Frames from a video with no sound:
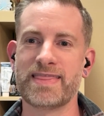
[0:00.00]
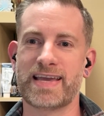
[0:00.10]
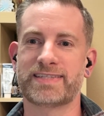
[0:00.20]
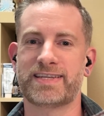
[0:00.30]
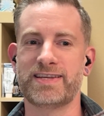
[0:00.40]

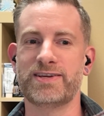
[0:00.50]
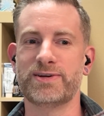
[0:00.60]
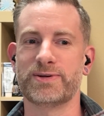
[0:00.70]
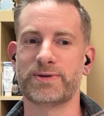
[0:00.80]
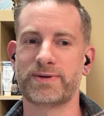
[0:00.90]
Thanks to
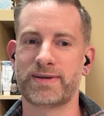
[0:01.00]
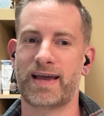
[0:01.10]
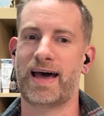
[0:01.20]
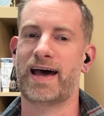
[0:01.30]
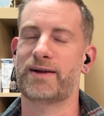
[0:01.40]
you,
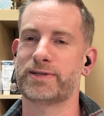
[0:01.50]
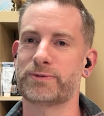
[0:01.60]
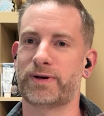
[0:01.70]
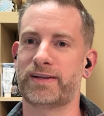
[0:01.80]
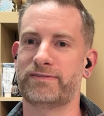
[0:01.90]
R is
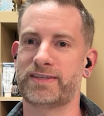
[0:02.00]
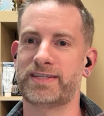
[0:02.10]
one of